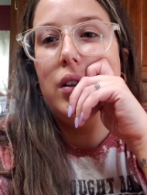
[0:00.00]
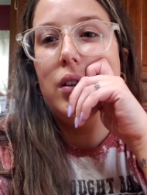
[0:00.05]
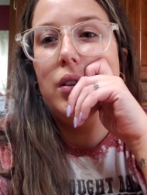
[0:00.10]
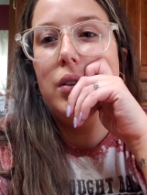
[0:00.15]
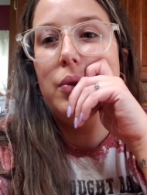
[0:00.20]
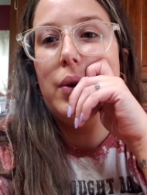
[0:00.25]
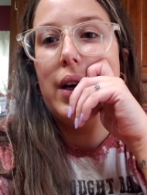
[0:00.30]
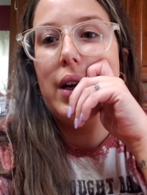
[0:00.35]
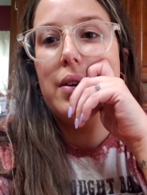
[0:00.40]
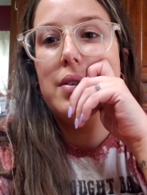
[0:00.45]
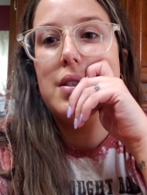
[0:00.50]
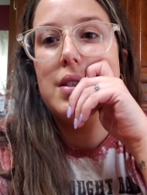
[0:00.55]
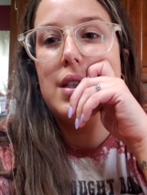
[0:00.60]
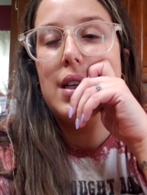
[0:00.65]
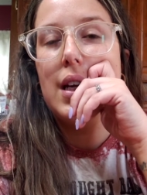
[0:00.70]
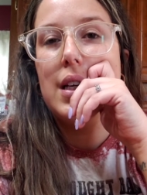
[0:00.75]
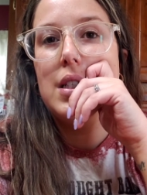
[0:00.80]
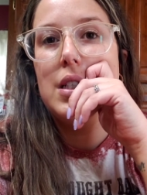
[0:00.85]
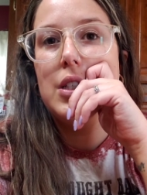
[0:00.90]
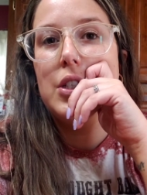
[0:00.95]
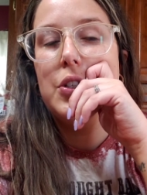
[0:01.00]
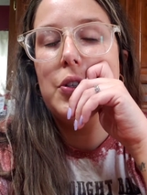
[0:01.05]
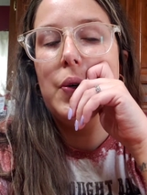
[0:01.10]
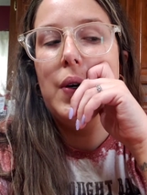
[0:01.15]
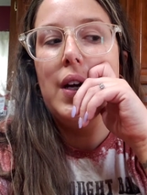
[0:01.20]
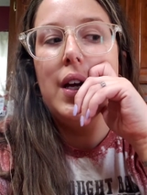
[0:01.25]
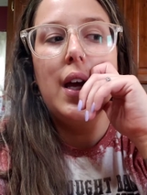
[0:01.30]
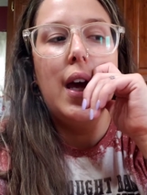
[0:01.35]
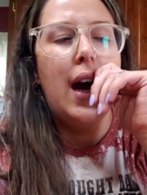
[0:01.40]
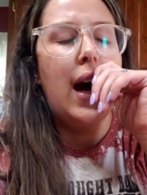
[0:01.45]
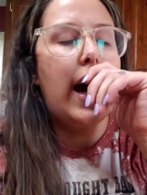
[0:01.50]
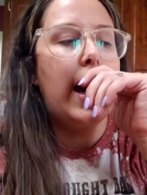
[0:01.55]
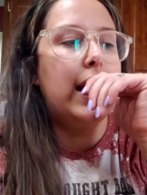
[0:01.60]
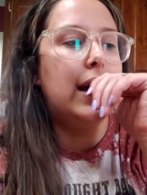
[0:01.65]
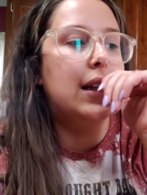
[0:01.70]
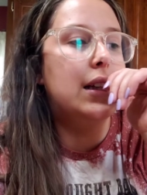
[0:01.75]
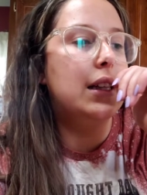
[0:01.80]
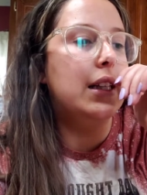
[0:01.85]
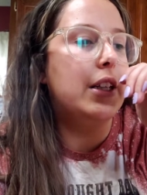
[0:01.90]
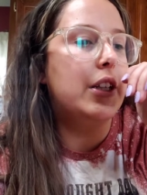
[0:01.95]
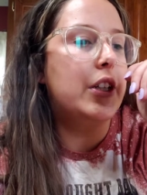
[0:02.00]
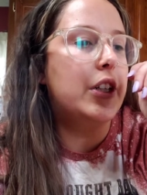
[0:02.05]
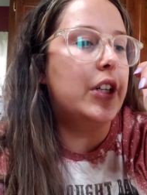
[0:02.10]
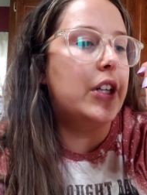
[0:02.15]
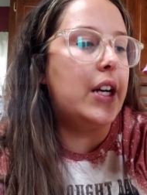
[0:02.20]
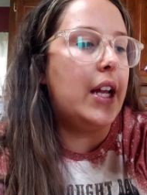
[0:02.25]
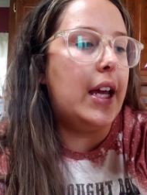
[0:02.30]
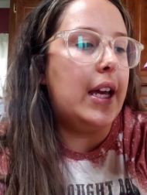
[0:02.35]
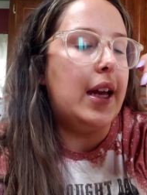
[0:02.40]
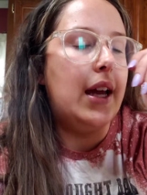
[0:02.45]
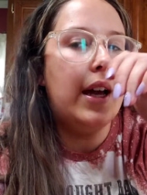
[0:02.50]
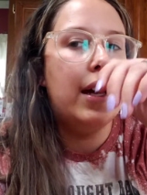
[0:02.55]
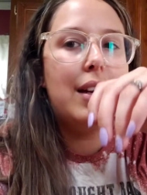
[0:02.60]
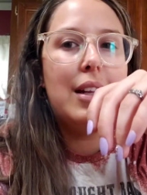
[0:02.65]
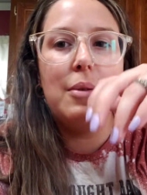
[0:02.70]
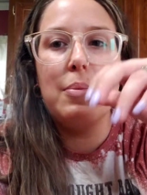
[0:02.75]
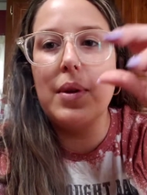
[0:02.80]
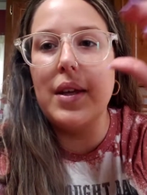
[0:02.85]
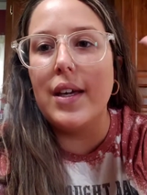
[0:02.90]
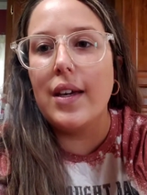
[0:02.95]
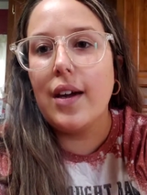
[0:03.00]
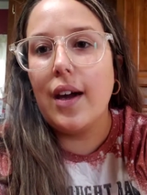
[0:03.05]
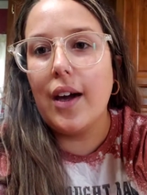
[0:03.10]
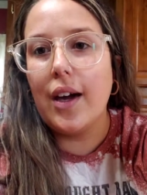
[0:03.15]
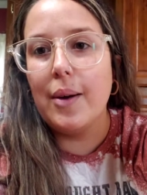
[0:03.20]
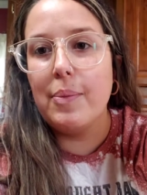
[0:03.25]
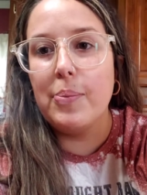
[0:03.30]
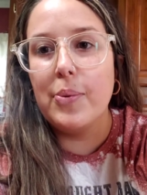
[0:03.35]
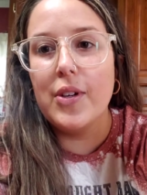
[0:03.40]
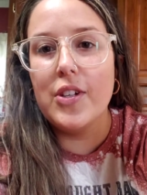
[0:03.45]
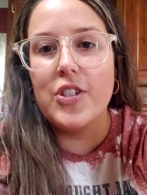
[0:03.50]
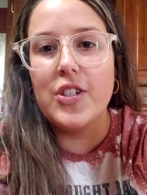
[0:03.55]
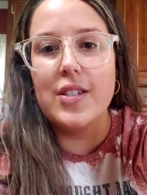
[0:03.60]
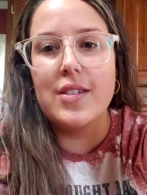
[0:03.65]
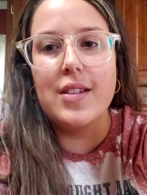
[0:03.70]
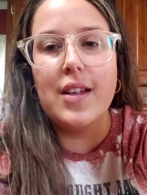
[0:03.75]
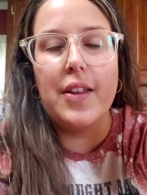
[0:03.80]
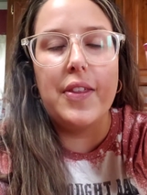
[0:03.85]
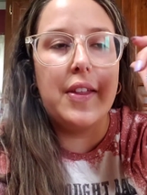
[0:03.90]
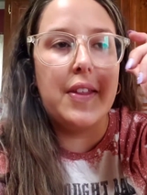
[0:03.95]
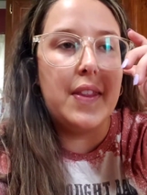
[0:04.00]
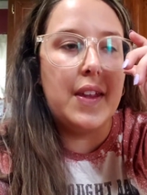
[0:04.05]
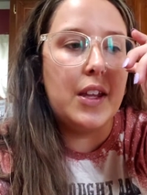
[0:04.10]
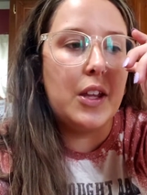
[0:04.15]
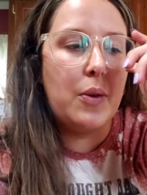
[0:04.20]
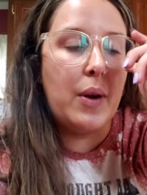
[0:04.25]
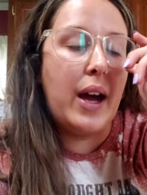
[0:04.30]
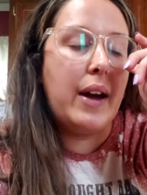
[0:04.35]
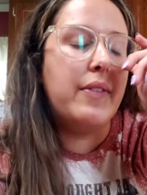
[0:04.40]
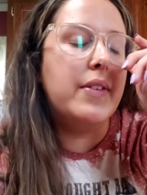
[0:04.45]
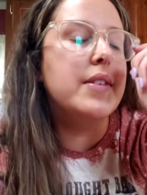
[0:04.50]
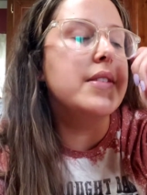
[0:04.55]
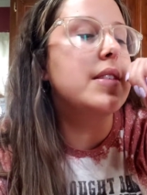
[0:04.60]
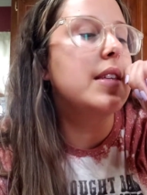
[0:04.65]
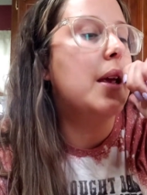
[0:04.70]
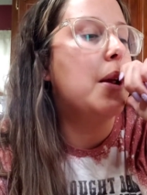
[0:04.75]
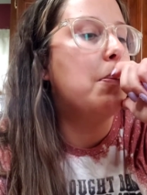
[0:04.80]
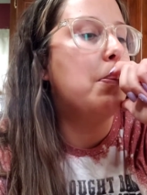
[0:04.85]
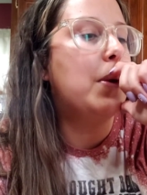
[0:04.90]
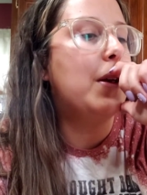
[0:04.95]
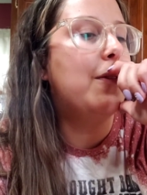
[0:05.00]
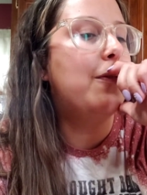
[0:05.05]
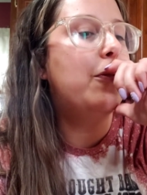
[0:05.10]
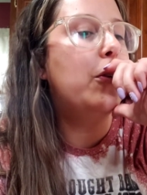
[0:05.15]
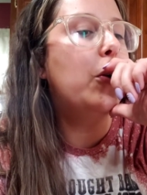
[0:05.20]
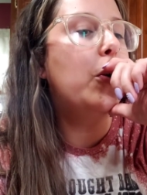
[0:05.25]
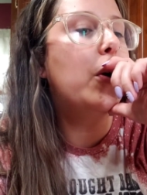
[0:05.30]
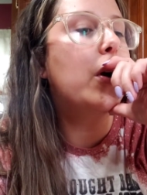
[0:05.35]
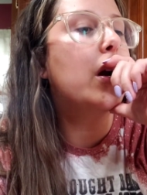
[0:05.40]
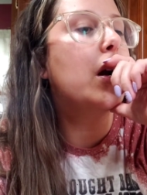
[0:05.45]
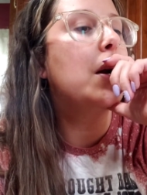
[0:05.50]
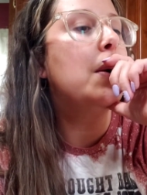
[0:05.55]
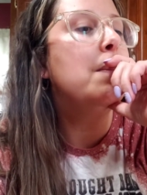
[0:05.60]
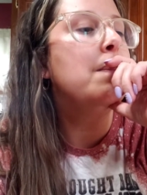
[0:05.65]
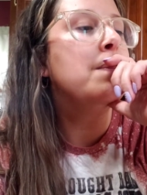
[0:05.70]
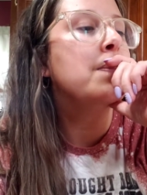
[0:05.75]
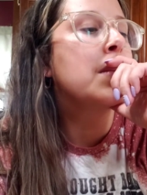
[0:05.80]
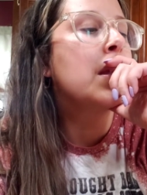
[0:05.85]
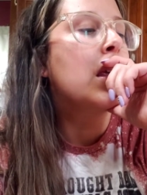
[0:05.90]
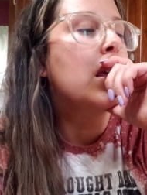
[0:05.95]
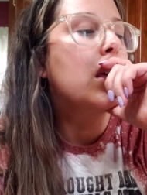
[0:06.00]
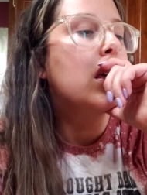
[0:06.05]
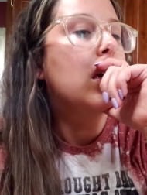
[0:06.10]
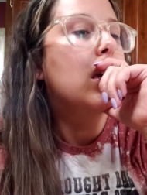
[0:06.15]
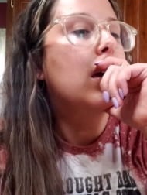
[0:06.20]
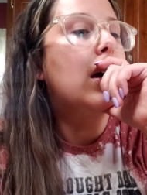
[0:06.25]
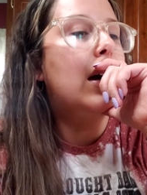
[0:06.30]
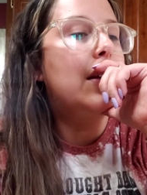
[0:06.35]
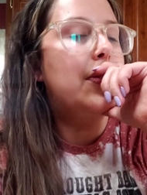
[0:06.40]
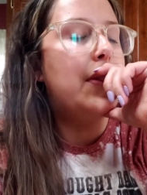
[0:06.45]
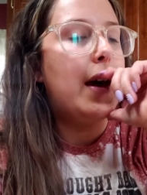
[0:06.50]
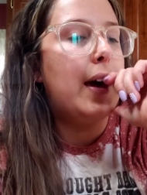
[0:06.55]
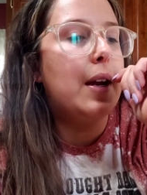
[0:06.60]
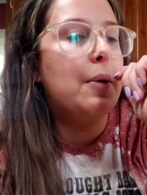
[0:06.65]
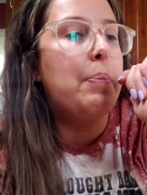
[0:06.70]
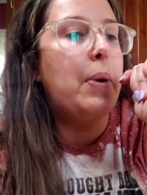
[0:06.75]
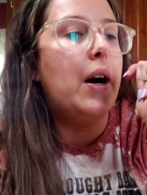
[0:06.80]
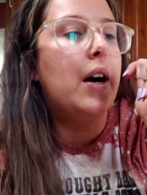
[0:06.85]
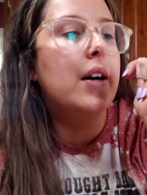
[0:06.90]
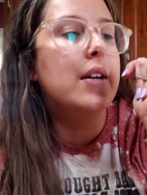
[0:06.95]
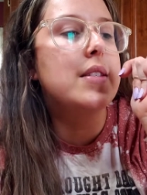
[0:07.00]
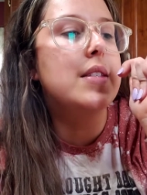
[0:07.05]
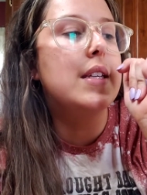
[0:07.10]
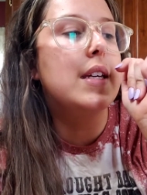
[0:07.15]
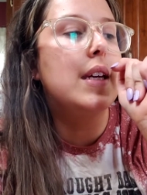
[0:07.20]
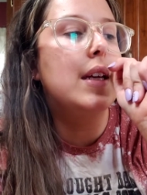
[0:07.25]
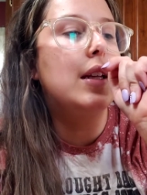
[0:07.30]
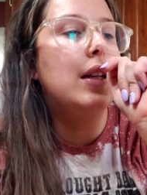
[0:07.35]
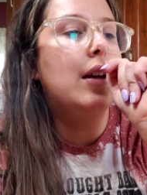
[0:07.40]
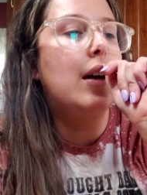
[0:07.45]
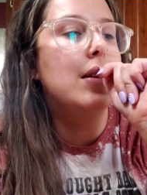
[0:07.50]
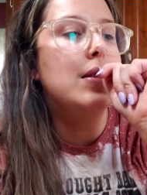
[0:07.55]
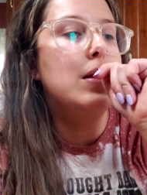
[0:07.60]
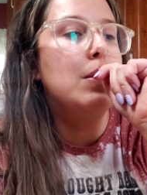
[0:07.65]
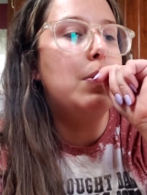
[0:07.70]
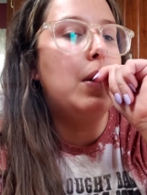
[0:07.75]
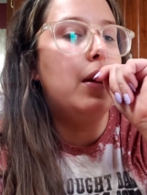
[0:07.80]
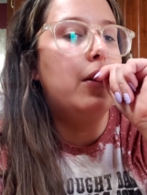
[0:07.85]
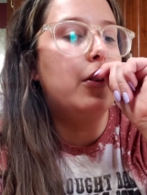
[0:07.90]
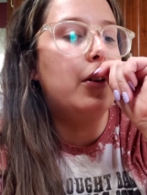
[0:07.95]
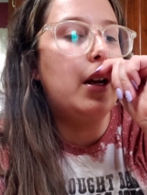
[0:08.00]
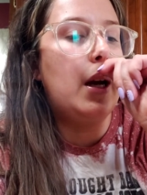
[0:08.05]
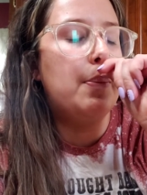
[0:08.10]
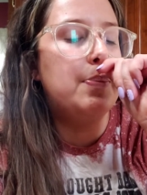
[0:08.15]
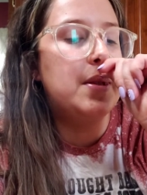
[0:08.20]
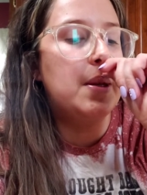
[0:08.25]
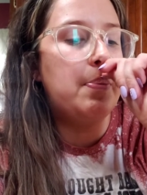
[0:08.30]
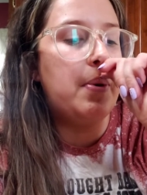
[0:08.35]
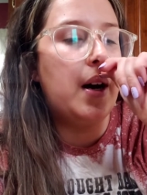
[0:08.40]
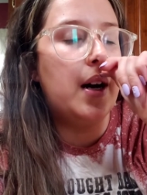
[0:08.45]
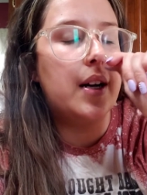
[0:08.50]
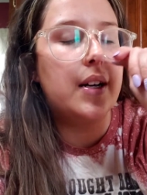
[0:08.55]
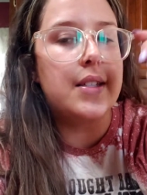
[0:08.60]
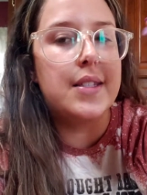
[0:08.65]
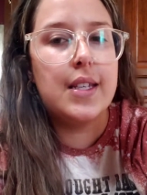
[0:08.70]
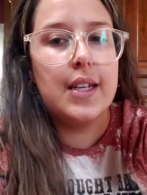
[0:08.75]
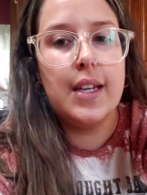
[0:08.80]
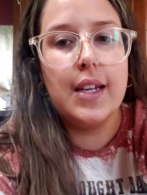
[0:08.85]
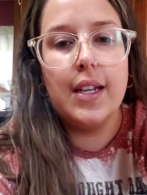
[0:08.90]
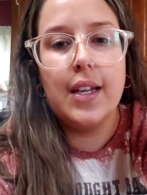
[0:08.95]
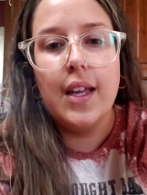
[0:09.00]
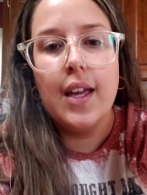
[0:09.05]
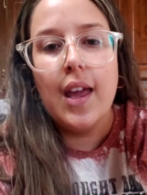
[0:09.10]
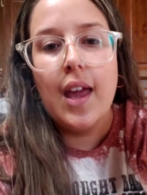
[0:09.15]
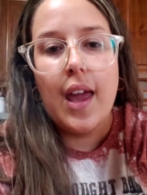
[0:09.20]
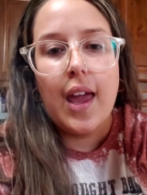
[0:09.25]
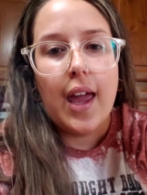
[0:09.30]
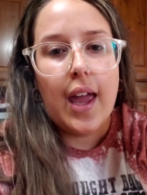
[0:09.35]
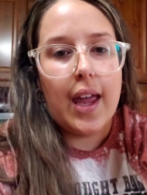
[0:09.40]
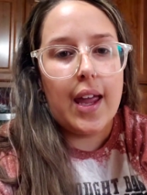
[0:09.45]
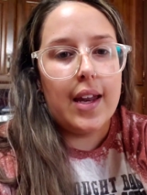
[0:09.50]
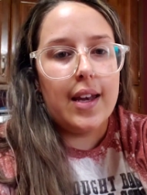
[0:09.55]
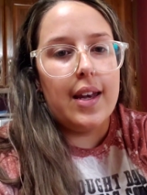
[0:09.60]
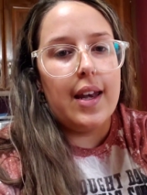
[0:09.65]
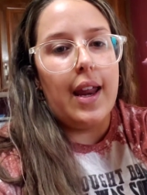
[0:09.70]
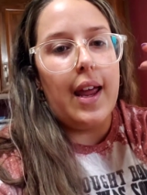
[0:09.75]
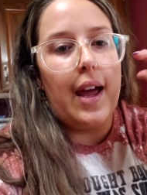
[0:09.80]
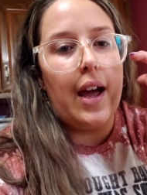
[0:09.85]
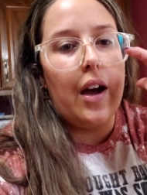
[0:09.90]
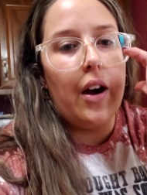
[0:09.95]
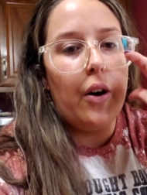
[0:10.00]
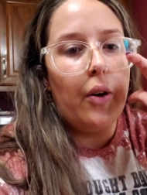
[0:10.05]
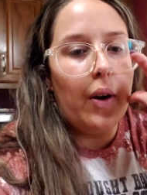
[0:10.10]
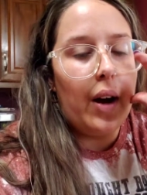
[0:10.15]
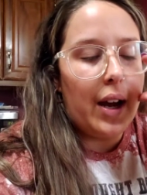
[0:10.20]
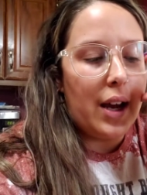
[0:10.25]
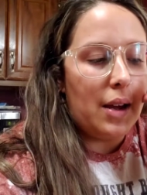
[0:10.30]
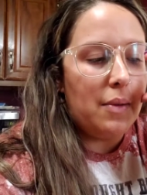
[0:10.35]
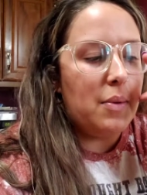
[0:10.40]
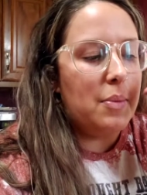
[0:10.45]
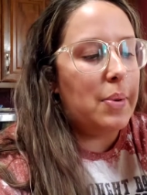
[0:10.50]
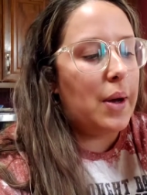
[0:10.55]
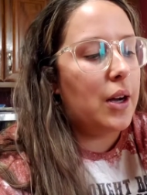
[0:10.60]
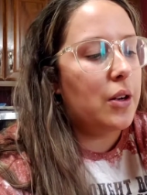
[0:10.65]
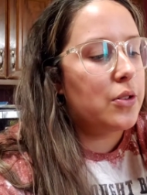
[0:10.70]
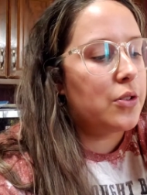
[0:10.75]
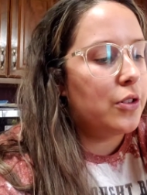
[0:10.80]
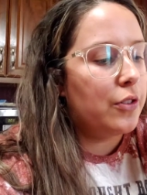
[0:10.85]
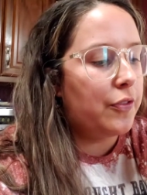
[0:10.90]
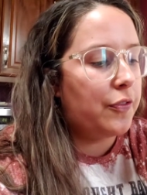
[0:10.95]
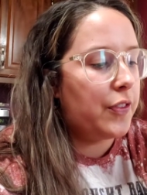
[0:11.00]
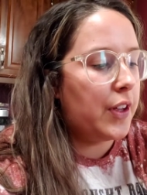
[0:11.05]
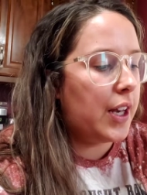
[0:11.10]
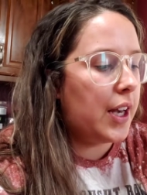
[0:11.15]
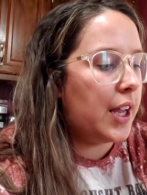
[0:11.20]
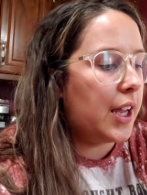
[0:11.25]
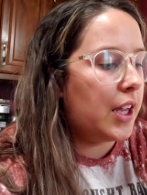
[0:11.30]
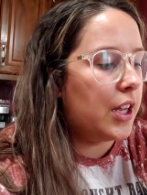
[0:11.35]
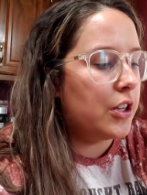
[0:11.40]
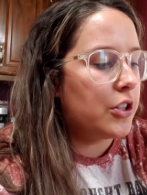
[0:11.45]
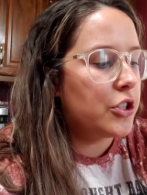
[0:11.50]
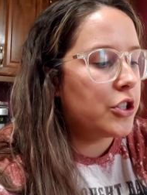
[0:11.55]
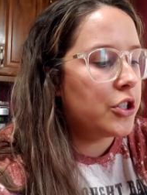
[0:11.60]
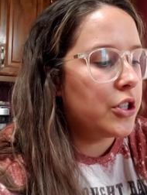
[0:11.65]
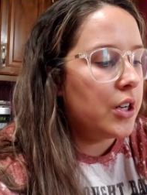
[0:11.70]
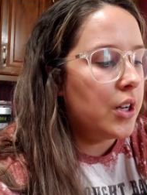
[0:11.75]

what else did I do? I glittered a honeybee cup, which is nothing that you haven't seen before. Got that epoxied, got some other cups epoxied, and now I am about to finish